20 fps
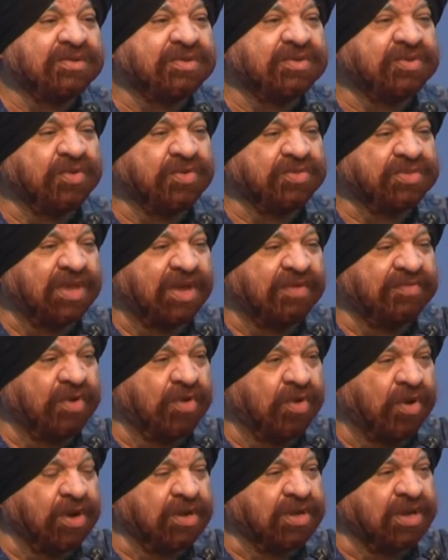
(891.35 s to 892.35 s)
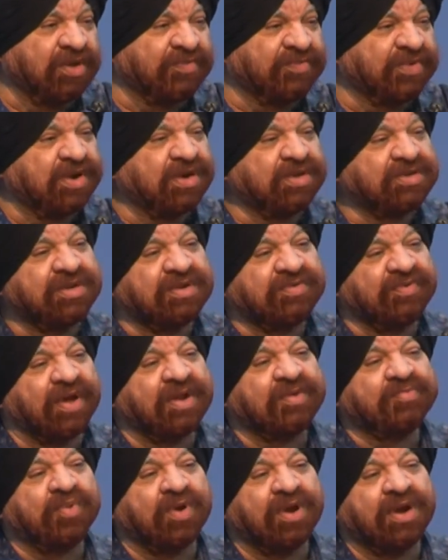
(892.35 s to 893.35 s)
you know, they will all converge at
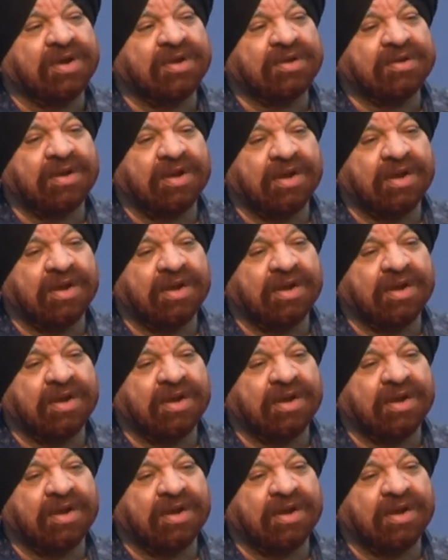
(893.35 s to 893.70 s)
one point.